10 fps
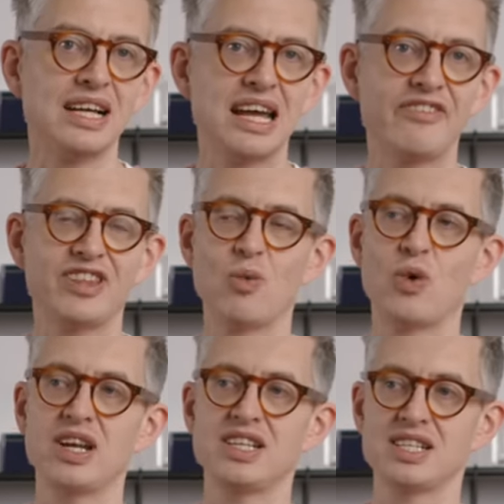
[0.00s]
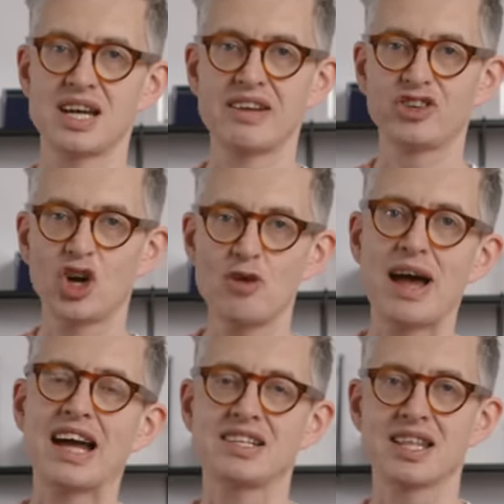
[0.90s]
if they wanted to kind of go
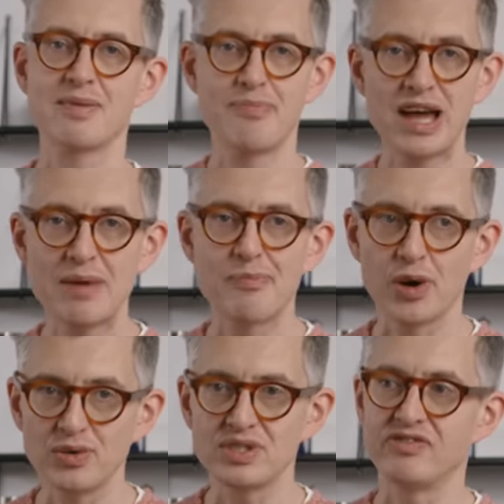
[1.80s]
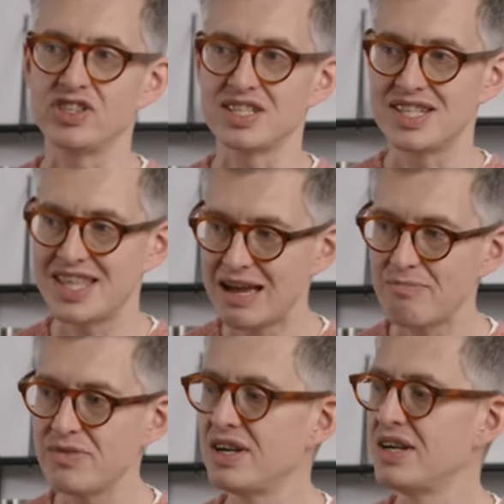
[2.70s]
back to the bare bones of just
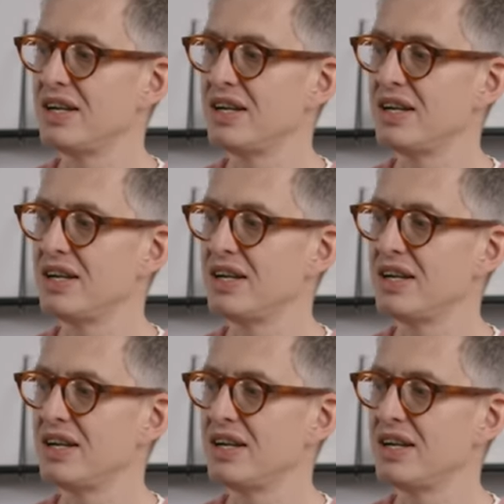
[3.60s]
them,